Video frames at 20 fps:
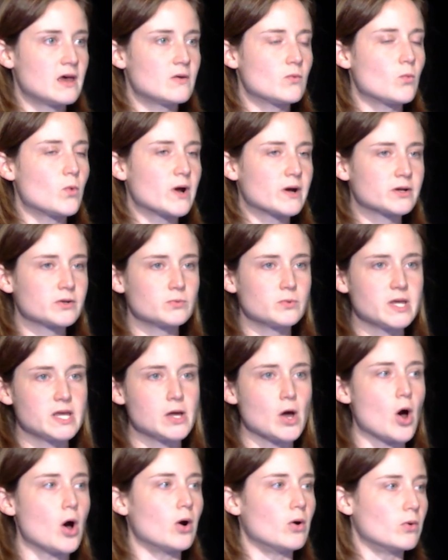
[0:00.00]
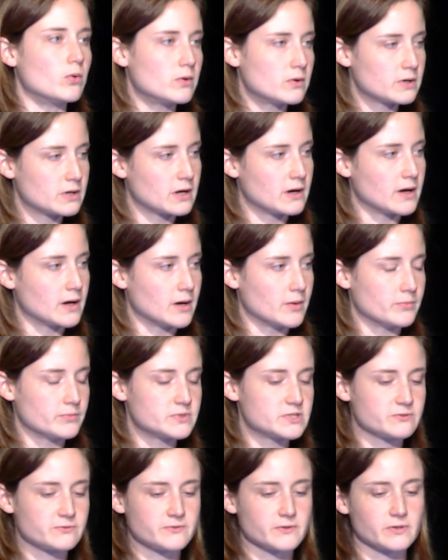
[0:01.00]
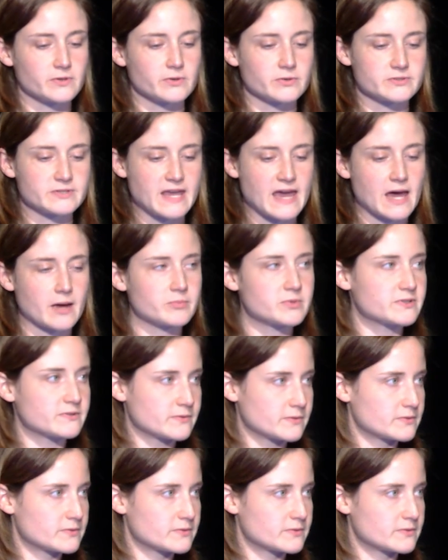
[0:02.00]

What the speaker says: Where do we go to fill those gaps?